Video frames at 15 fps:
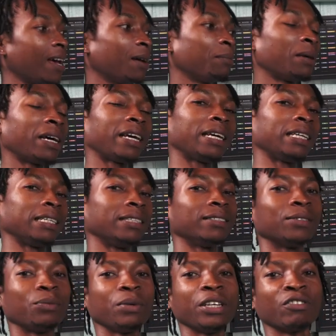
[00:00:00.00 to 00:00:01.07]
But hey,
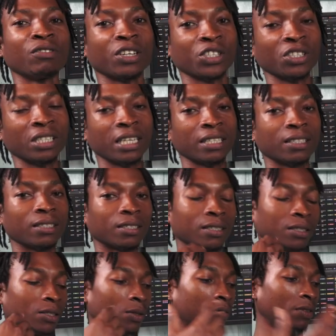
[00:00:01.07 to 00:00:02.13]
we ain't rushing it.
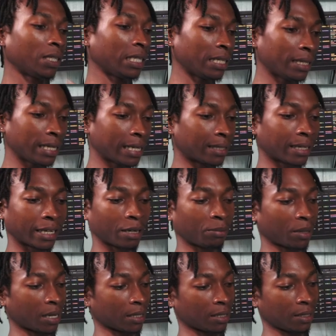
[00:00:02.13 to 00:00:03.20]
You've seen the entire
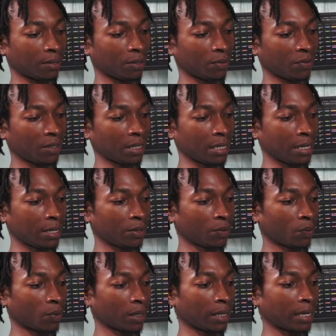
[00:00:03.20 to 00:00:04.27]
process. You've
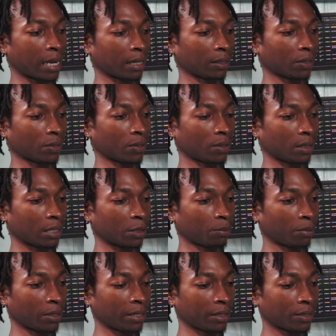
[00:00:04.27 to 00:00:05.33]
seen what got us to this
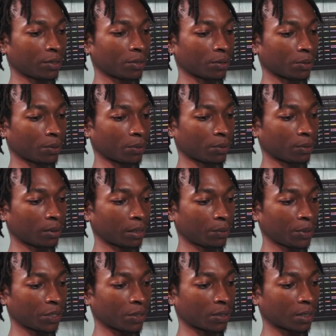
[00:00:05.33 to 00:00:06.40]
point. So let
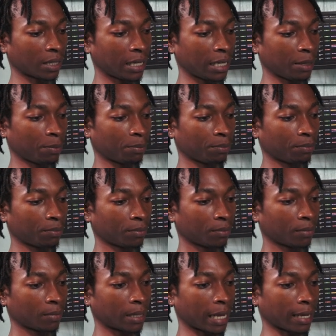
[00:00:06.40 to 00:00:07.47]
me just keep
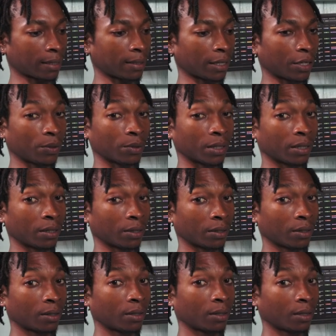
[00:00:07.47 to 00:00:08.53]
executing though.
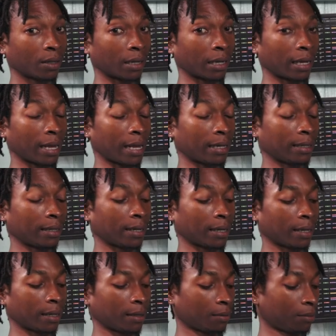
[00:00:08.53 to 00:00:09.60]
And
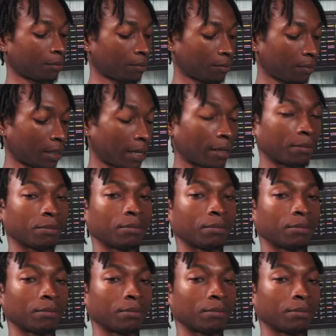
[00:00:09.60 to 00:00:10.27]
yeah,